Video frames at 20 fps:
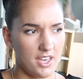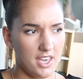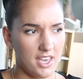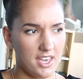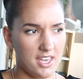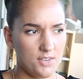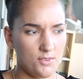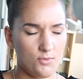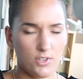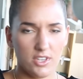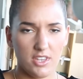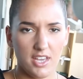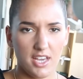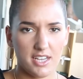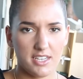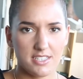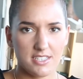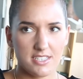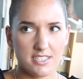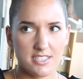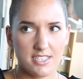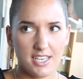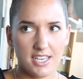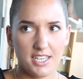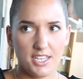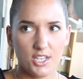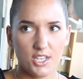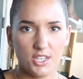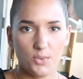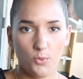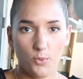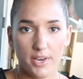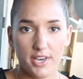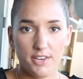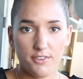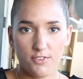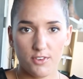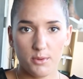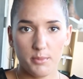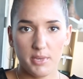And really, I didn't see any other
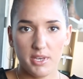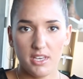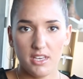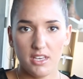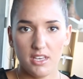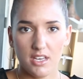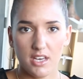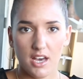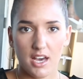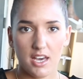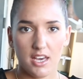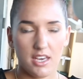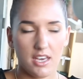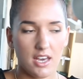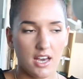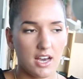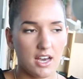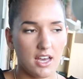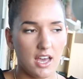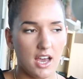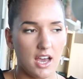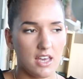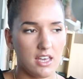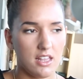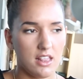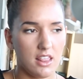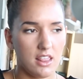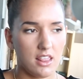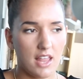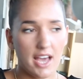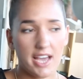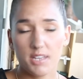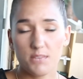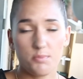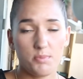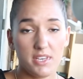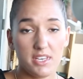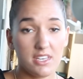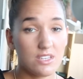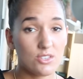way for me. I liked
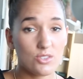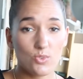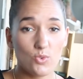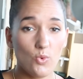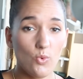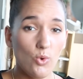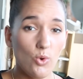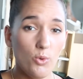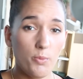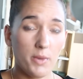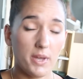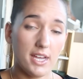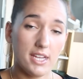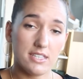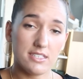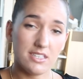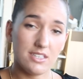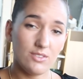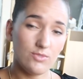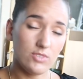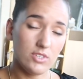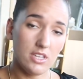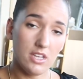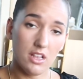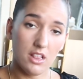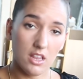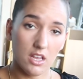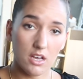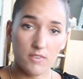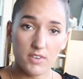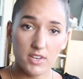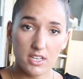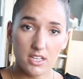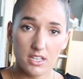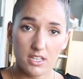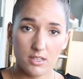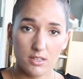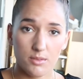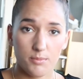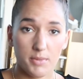being in school, but I didn't really love it.
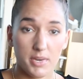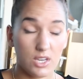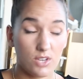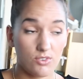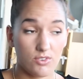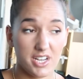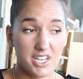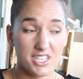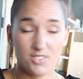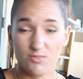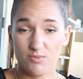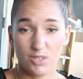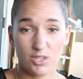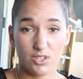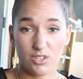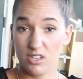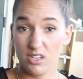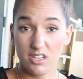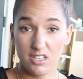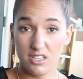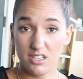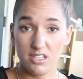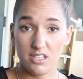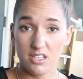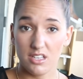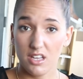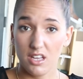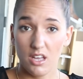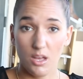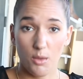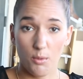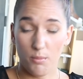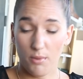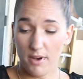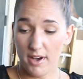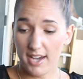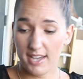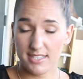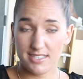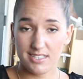My grades were good,
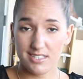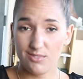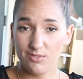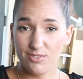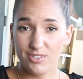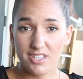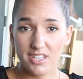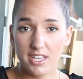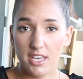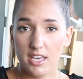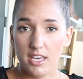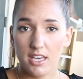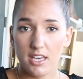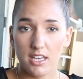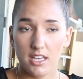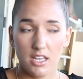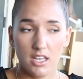but I didn't really